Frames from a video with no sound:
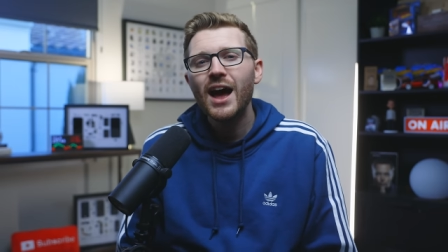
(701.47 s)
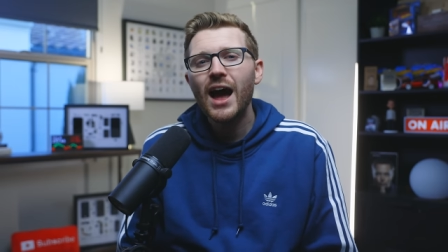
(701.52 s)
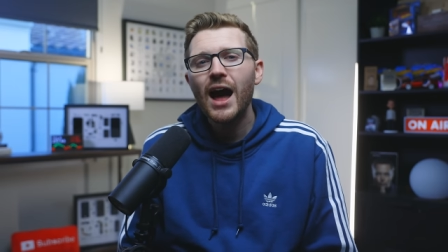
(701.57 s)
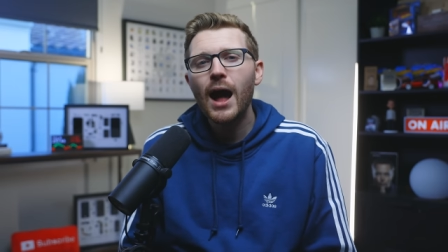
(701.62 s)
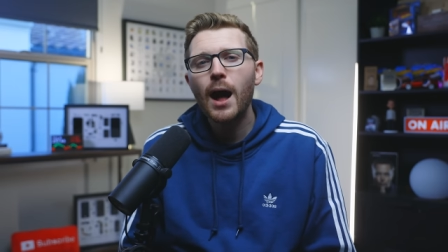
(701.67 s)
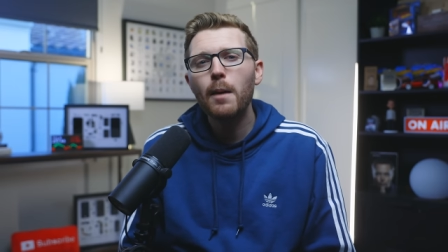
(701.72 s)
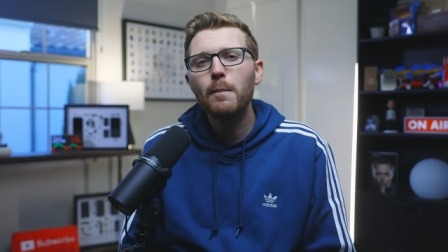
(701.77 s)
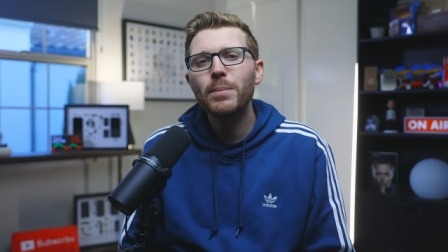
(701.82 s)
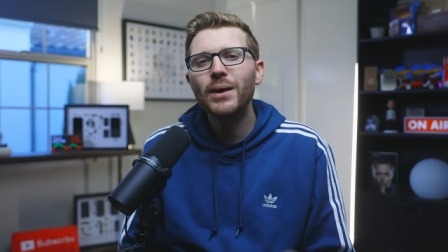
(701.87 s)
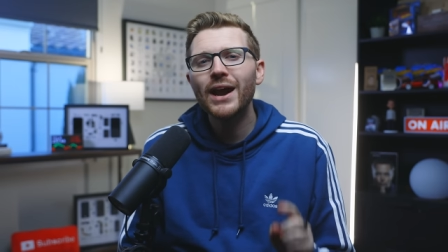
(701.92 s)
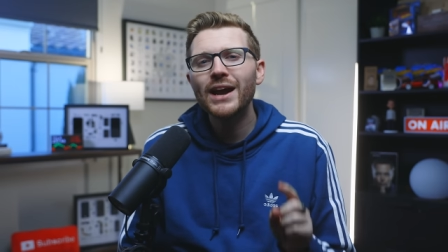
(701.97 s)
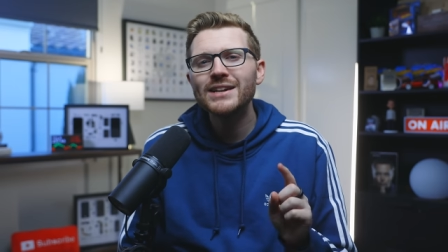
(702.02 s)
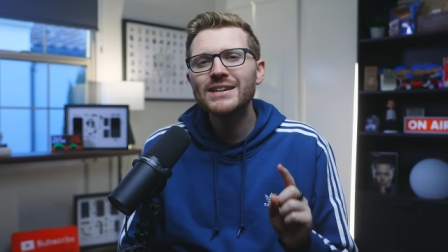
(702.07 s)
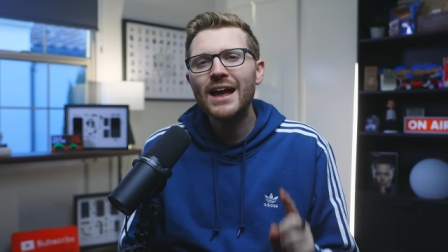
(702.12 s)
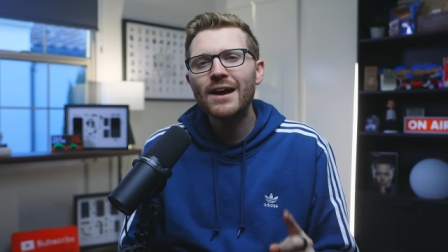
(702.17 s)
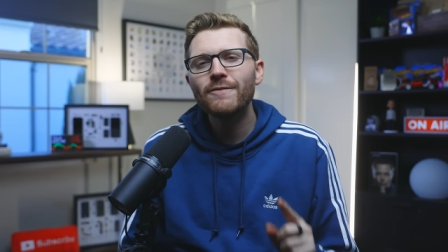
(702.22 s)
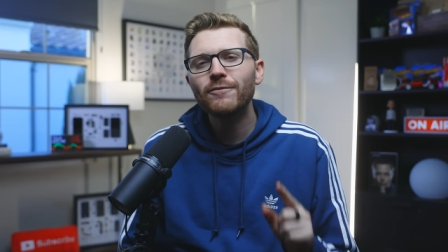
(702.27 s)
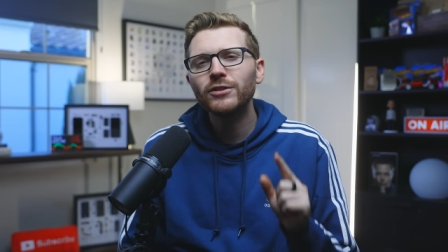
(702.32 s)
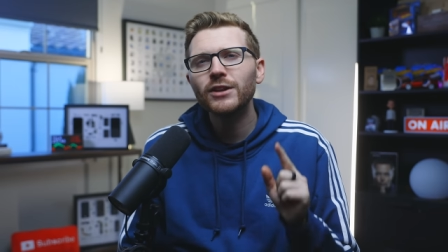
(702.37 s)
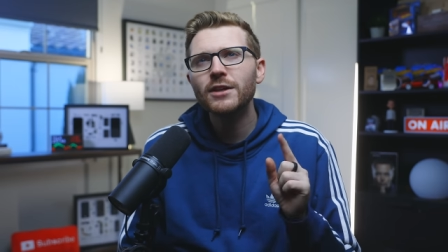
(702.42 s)
but I
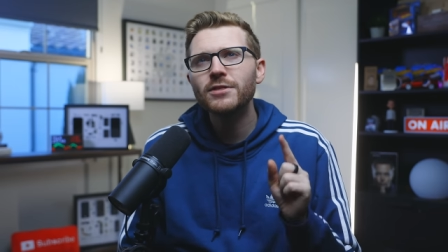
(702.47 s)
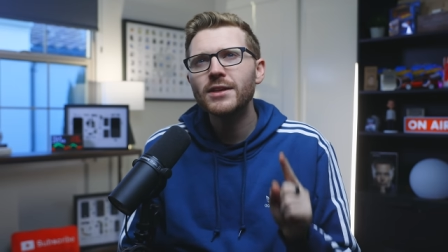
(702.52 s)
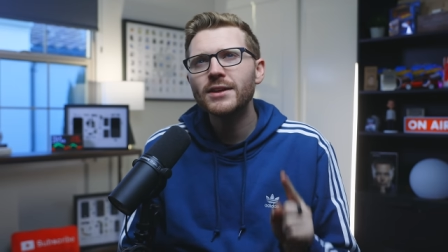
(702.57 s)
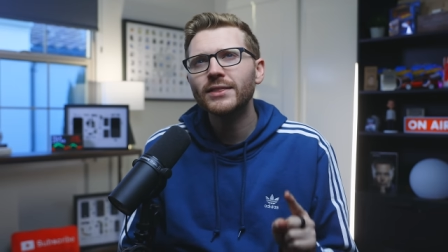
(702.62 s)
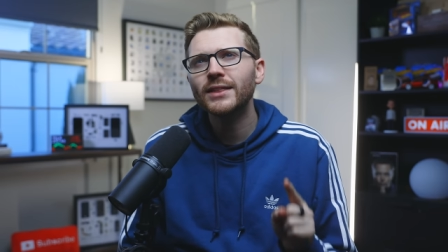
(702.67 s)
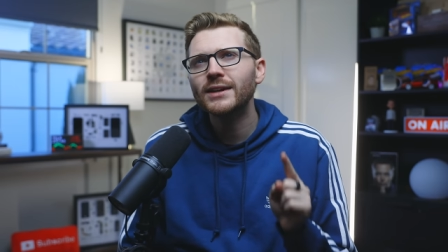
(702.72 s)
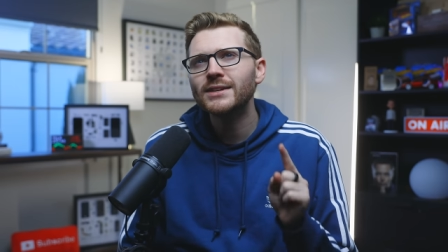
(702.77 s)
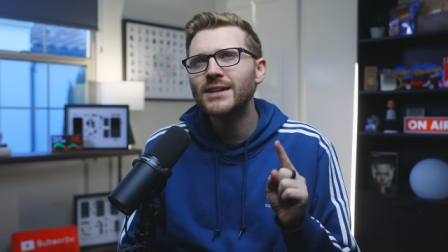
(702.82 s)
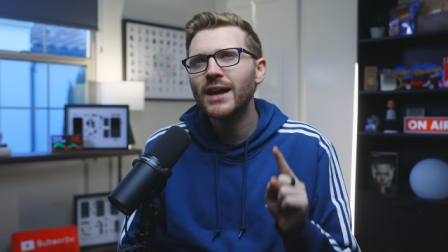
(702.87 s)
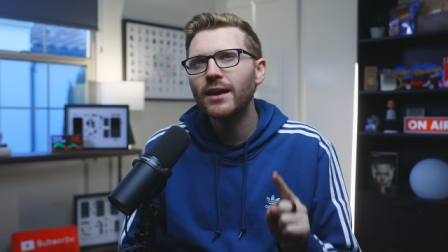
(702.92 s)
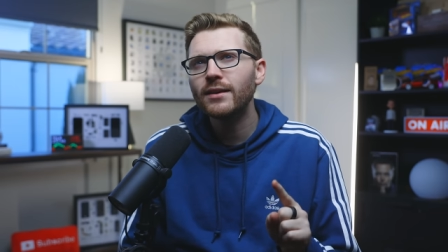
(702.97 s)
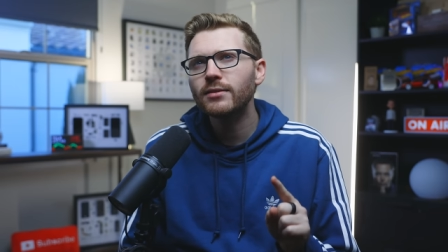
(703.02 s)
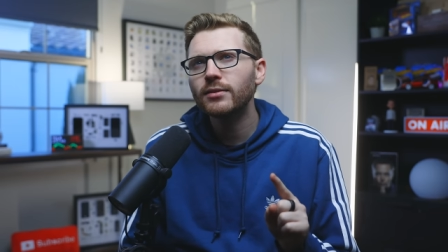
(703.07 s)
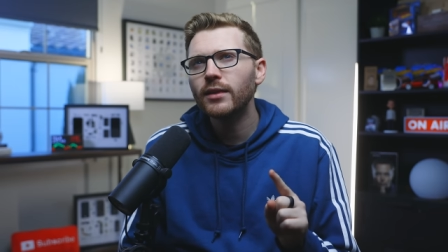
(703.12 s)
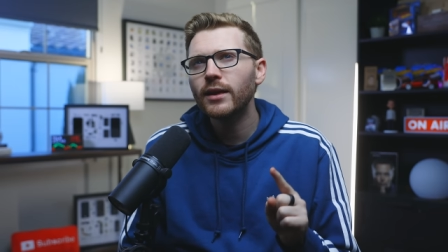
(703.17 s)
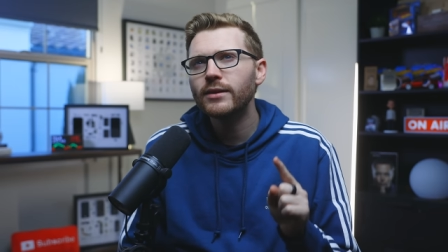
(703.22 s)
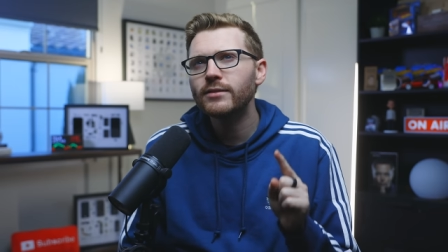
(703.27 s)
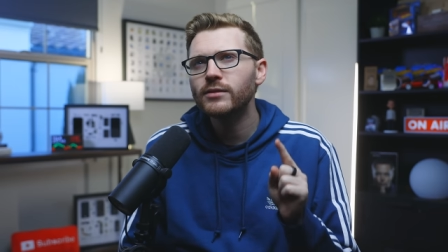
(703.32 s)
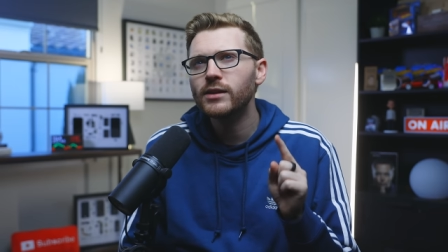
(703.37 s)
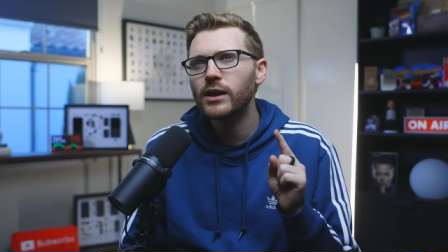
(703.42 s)
definitely think that
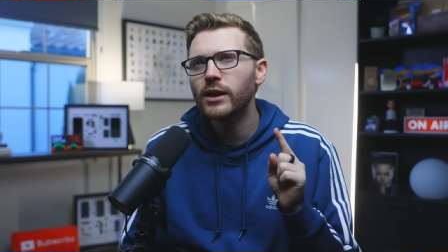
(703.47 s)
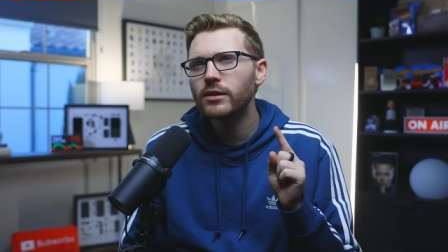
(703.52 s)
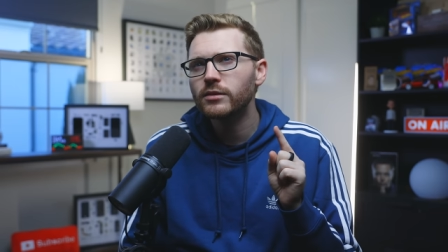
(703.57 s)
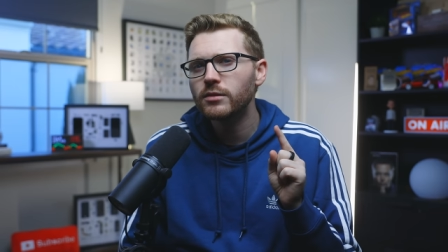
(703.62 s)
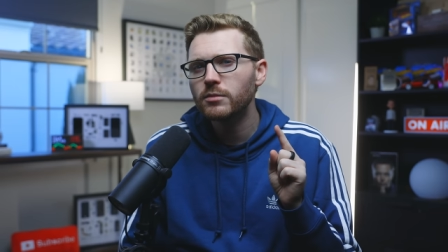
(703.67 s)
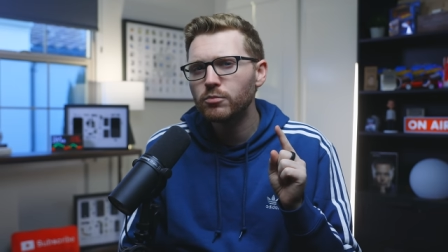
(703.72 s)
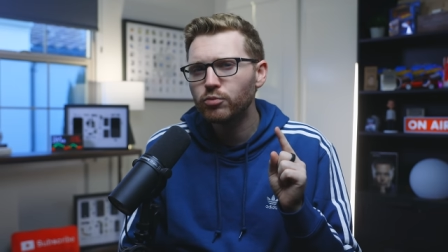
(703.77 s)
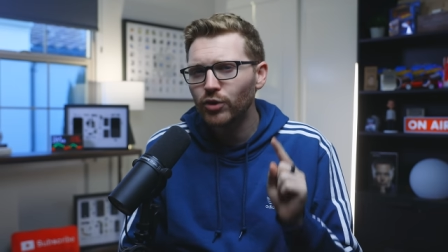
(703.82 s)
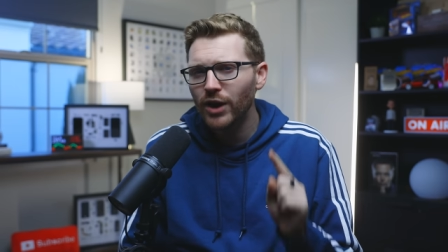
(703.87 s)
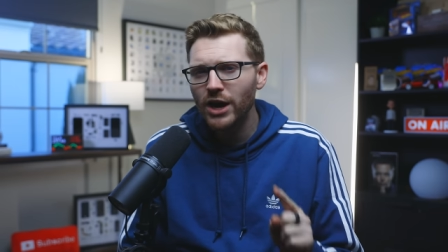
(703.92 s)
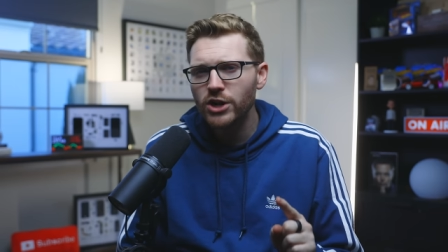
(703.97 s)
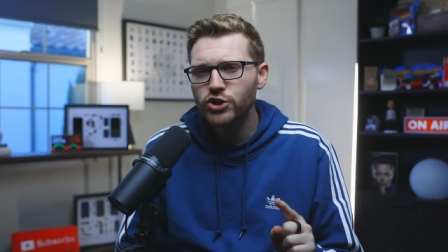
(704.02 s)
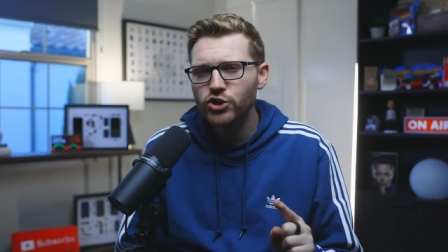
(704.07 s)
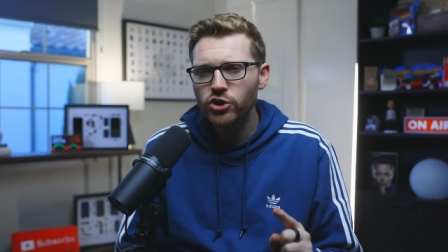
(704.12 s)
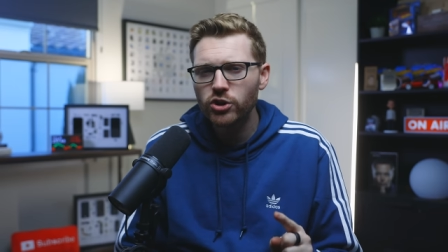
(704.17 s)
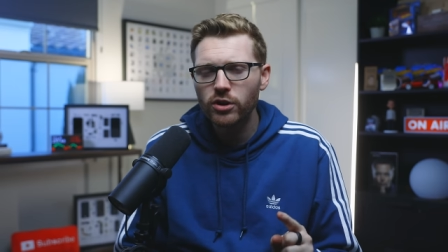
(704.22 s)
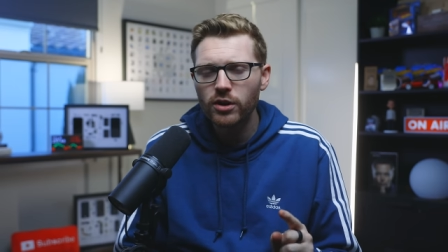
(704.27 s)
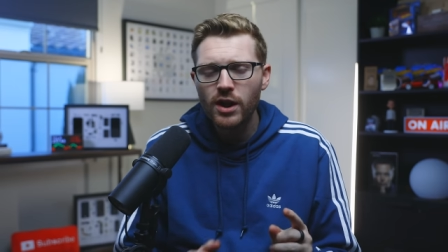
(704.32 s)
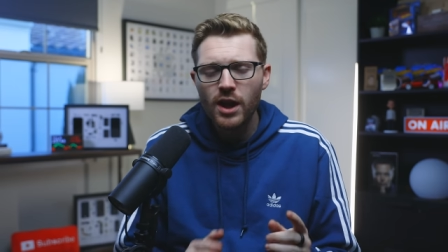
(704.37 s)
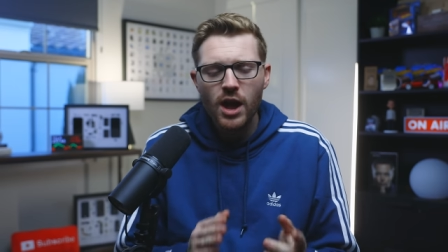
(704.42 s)
Tesla is getting some
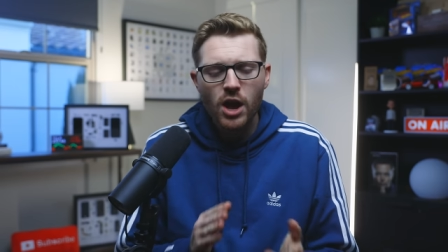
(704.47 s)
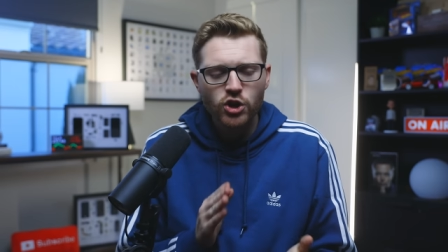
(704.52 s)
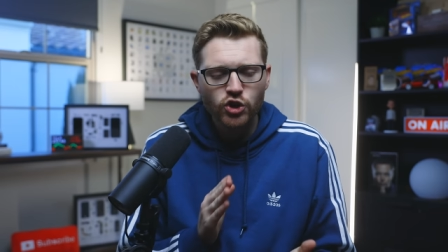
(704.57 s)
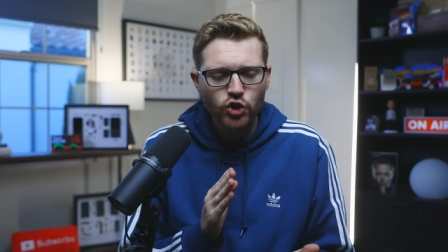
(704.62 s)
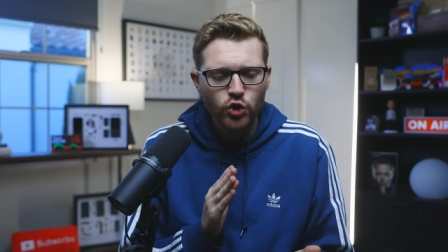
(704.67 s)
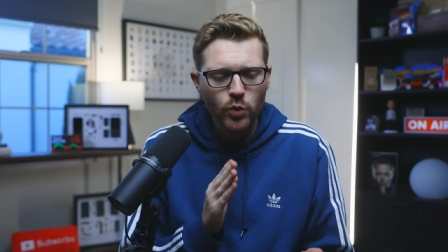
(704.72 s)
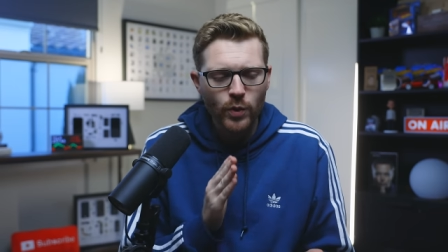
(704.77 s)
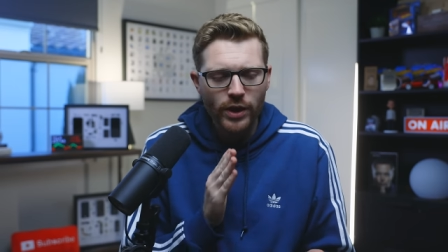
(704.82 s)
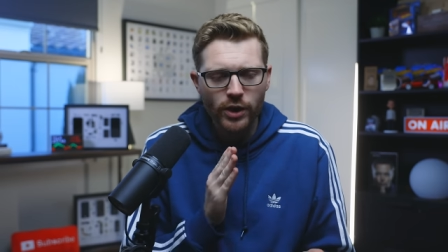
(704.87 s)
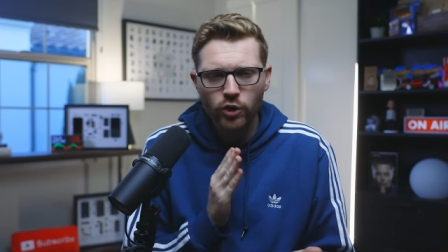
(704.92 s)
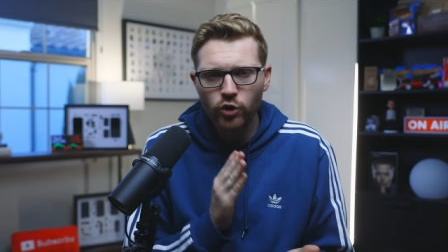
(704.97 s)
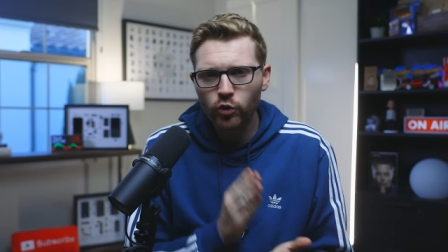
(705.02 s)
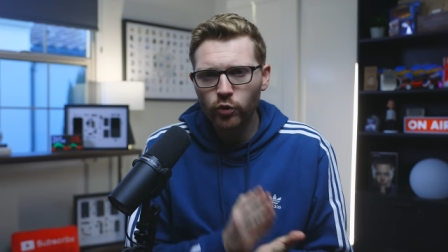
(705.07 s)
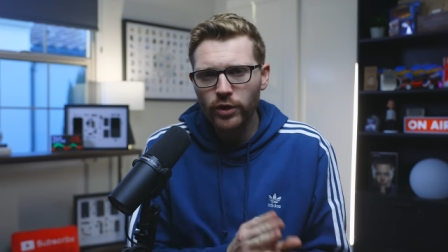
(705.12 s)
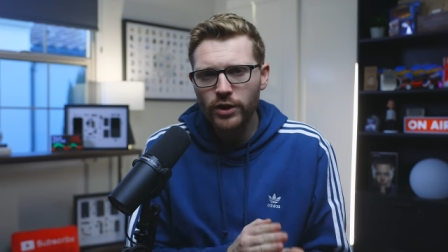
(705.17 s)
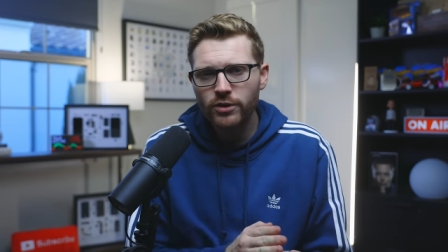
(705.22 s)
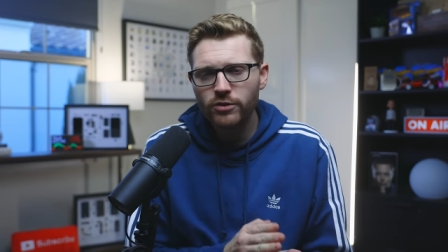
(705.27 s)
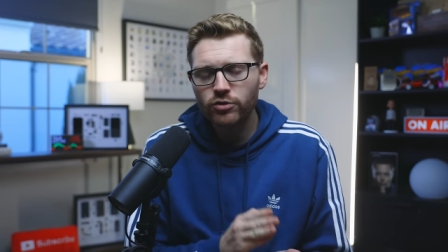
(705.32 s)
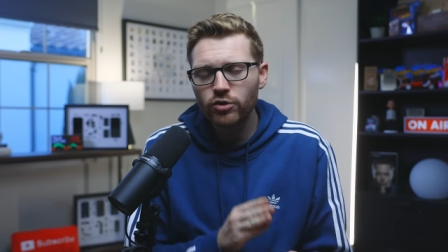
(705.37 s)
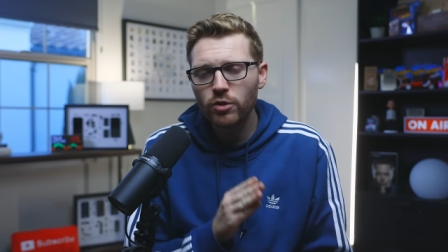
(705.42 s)
pressure to
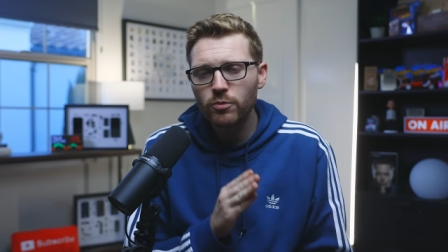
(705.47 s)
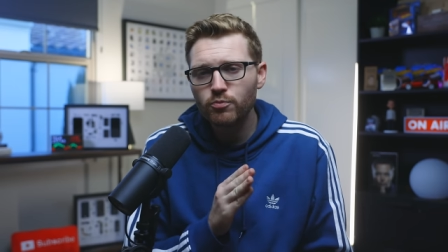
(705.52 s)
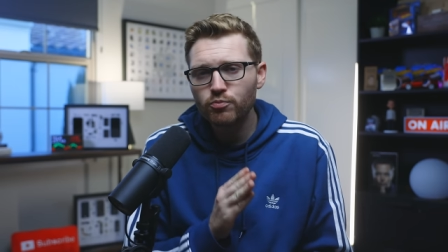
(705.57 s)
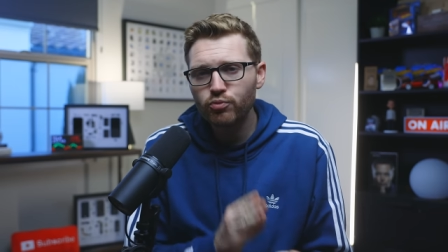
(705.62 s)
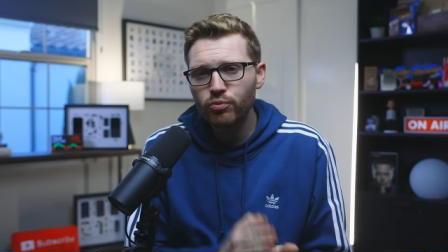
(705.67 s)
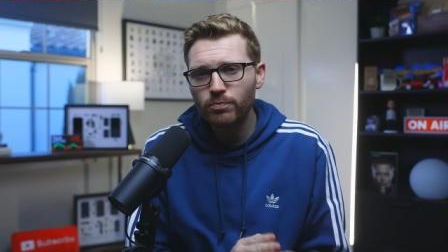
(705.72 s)
increase their